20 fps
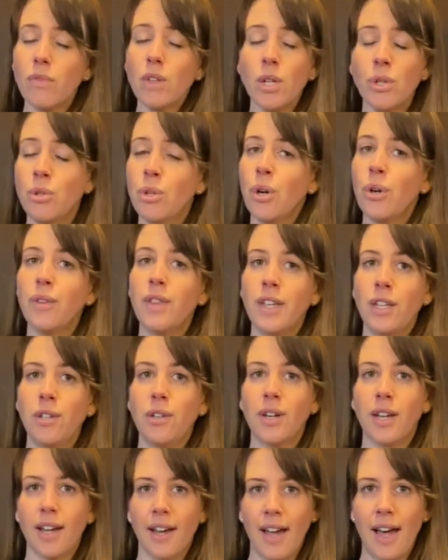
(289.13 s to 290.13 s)
Know that you
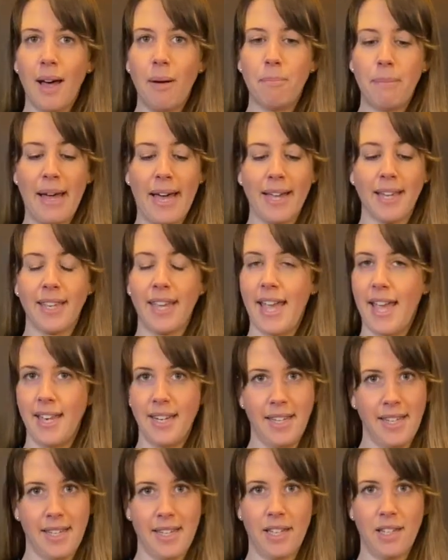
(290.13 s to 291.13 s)
can cut back
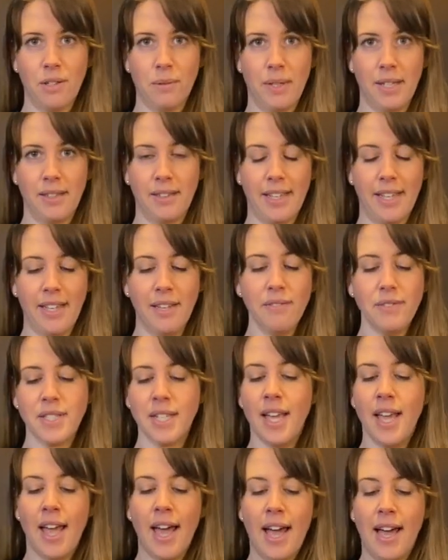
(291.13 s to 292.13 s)
any yellowing leaves
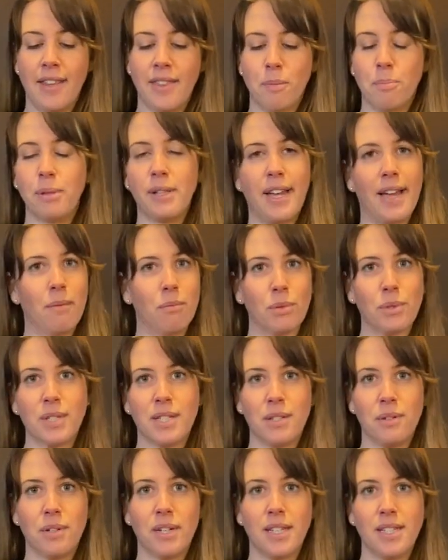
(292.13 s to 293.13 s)
and the plant will
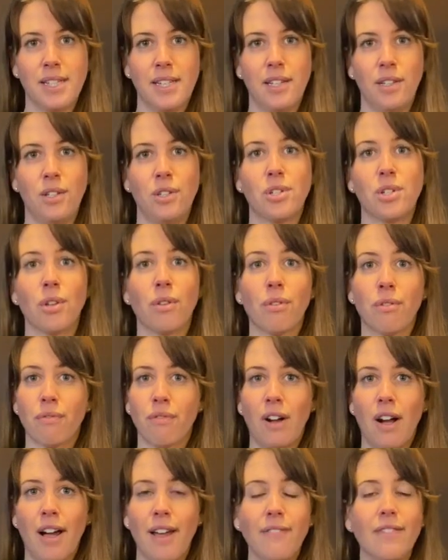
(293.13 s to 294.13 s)
still continue to
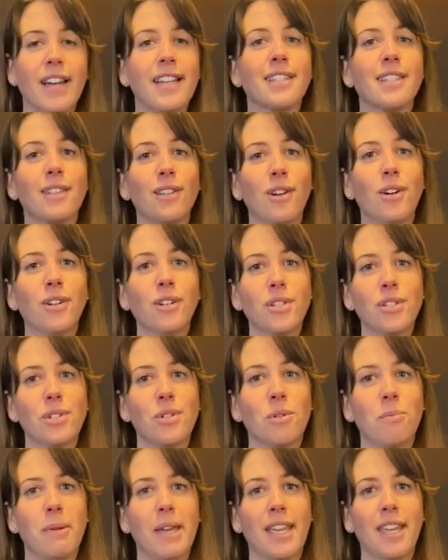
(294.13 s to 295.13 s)
thrive as long as
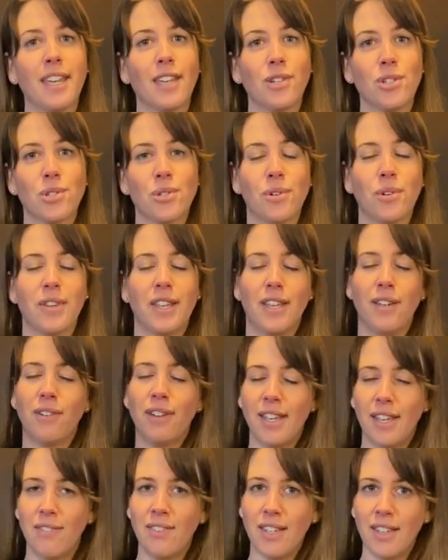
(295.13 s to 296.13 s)
you're making sure that you're
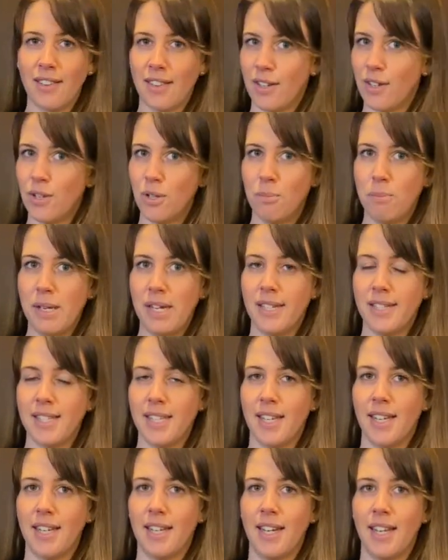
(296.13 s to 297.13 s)
giving it the
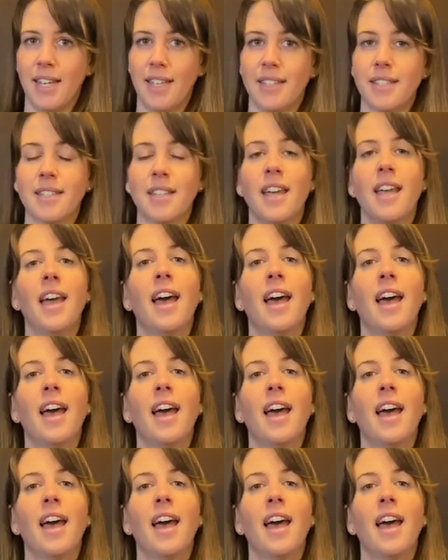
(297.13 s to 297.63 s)
humidity it needs